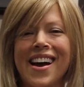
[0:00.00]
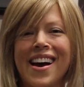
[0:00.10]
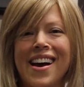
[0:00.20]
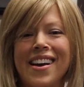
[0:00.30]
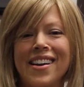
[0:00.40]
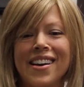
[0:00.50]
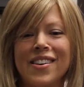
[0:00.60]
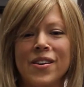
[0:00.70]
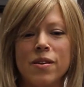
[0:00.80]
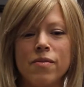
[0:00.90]
I
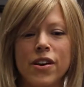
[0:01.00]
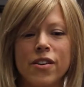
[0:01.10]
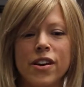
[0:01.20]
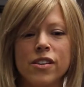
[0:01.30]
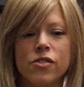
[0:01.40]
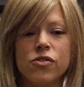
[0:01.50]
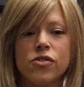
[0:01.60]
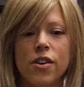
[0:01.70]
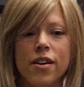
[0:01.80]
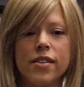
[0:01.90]
know I'm very
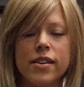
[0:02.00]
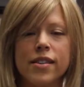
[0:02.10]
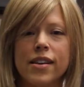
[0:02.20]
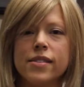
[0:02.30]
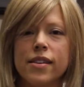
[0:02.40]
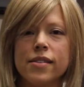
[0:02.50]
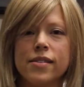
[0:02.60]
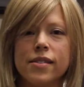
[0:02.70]
strong in that sense.